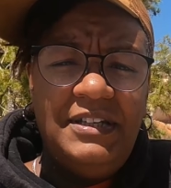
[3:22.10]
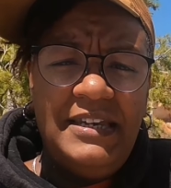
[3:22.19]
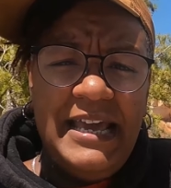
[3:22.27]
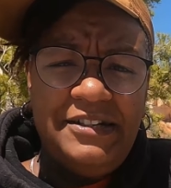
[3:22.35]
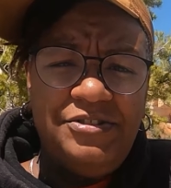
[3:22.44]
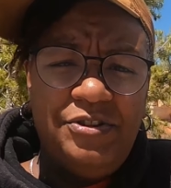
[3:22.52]
the
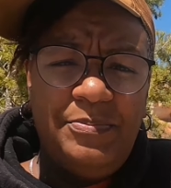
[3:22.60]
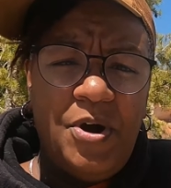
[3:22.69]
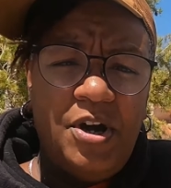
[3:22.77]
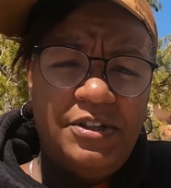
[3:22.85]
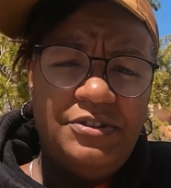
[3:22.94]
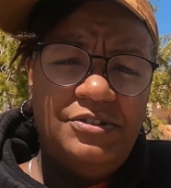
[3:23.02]
National
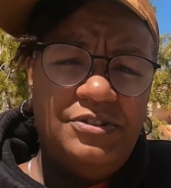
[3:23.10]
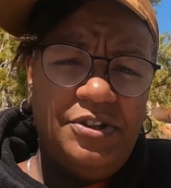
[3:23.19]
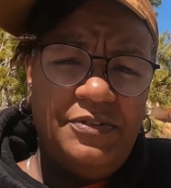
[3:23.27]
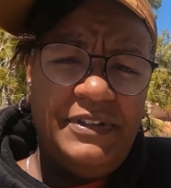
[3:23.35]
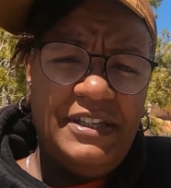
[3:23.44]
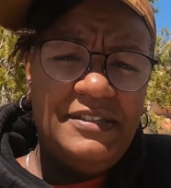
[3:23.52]
Park
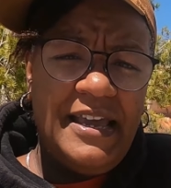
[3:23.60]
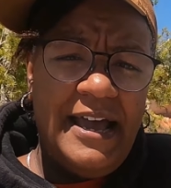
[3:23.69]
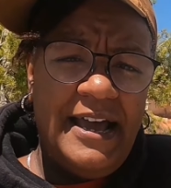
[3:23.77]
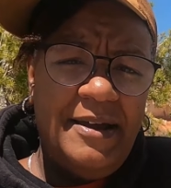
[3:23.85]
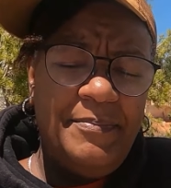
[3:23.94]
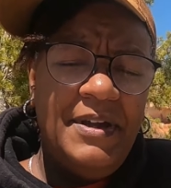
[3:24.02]
Service
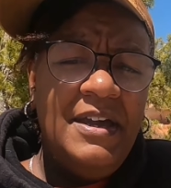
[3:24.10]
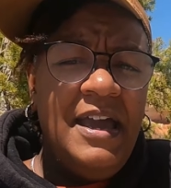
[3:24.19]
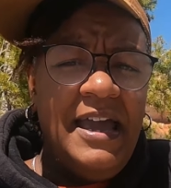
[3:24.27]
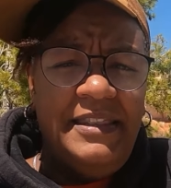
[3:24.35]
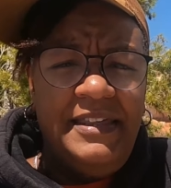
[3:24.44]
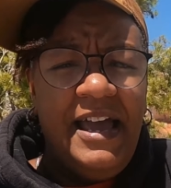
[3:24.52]
app,
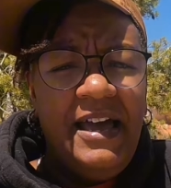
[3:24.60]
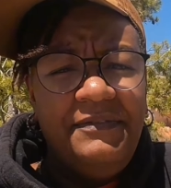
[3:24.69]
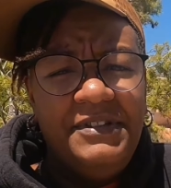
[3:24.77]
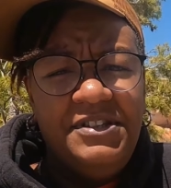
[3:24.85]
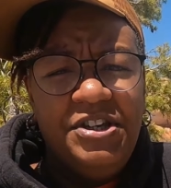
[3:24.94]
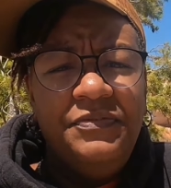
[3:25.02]
and they have
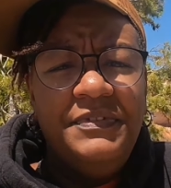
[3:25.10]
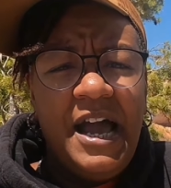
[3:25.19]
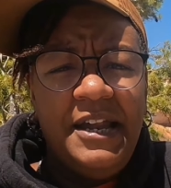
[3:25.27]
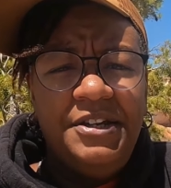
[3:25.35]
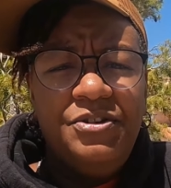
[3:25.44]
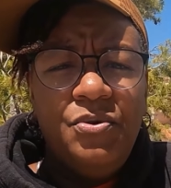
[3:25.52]
a self
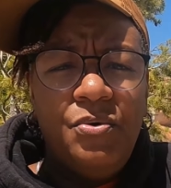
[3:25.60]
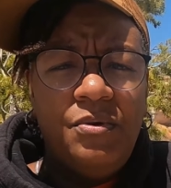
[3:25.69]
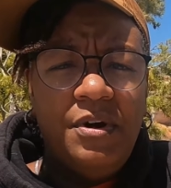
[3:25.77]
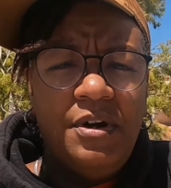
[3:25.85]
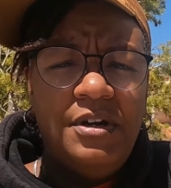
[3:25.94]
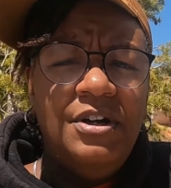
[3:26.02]
guided
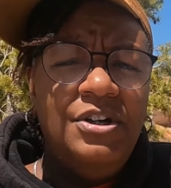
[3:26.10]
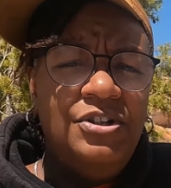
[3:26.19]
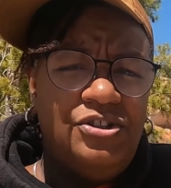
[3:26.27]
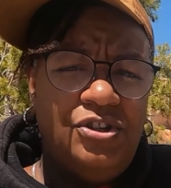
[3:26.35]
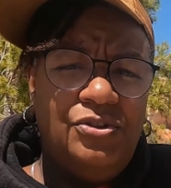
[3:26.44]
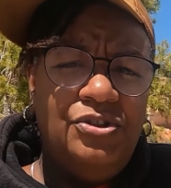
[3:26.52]
tour
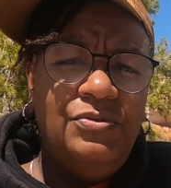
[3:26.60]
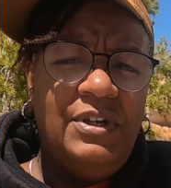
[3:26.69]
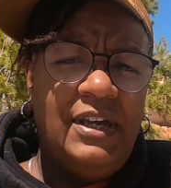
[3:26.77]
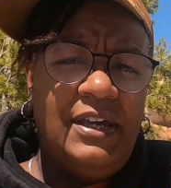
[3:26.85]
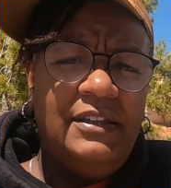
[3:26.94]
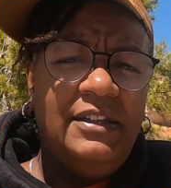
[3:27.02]
so you
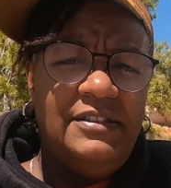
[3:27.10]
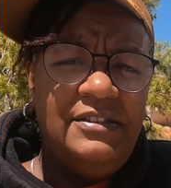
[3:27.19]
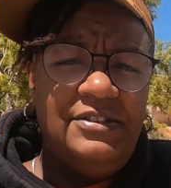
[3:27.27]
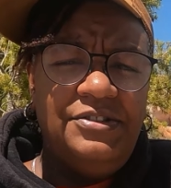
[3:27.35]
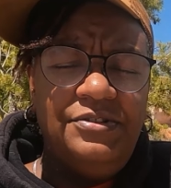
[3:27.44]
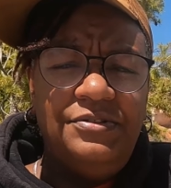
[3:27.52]
can listen
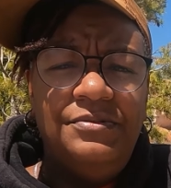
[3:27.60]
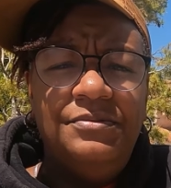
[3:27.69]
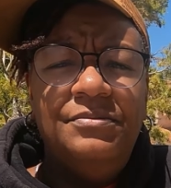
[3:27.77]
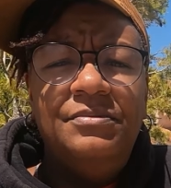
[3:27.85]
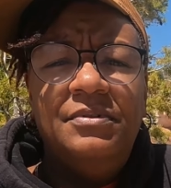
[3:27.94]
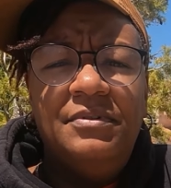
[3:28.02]

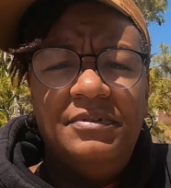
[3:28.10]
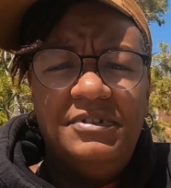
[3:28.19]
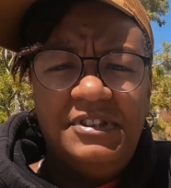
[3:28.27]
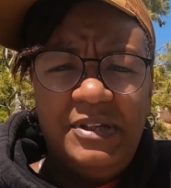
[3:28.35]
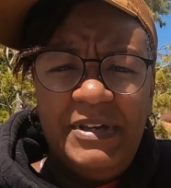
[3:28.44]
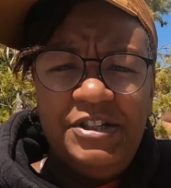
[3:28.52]
to
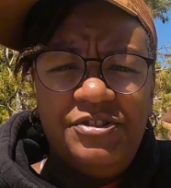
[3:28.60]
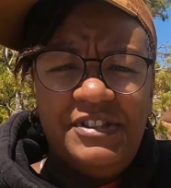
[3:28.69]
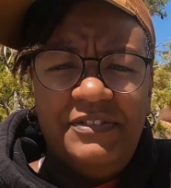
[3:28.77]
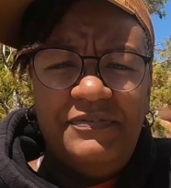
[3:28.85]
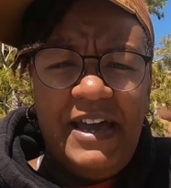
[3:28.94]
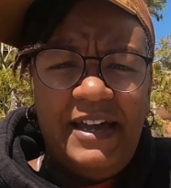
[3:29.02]
some
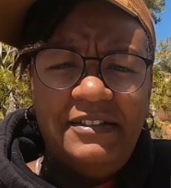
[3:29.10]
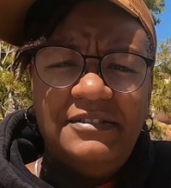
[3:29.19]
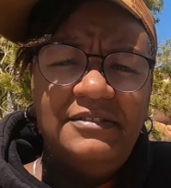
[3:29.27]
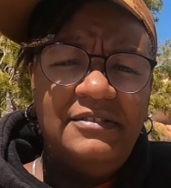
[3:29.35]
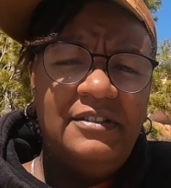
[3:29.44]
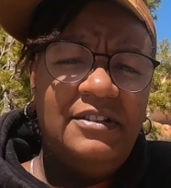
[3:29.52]
interesting
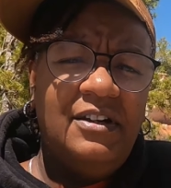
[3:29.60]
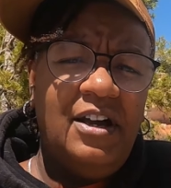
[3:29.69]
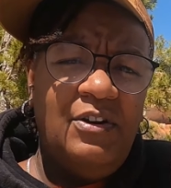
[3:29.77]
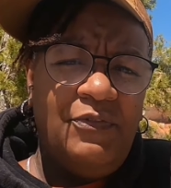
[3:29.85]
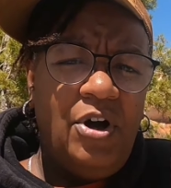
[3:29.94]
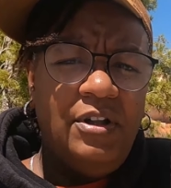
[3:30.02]
facts
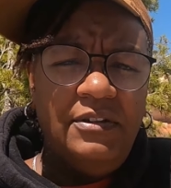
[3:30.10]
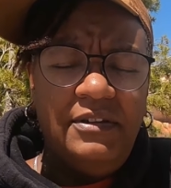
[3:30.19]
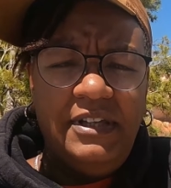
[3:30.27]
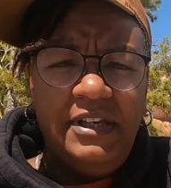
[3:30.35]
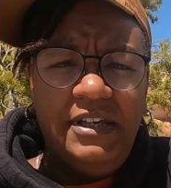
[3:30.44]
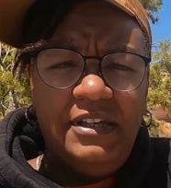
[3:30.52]
of all of
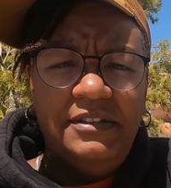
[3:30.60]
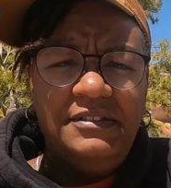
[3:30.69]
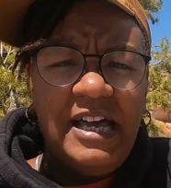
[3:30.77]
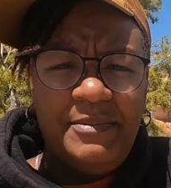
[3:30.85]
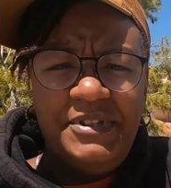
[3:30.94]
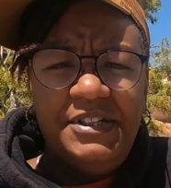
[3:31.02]
the
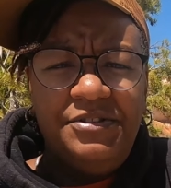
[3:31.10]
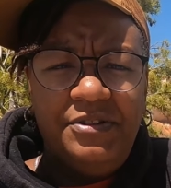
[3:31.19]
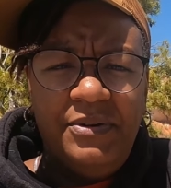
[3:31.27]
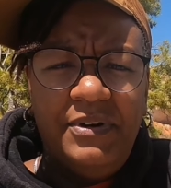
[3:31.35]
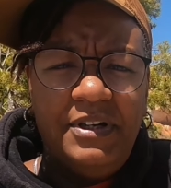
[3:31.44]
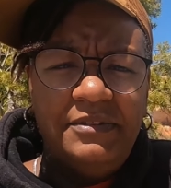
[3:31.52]
stops that you
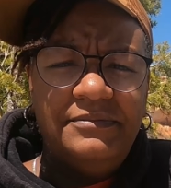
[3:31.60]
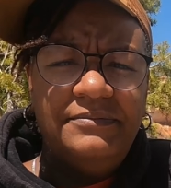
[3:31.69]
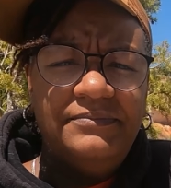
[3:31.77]
go on.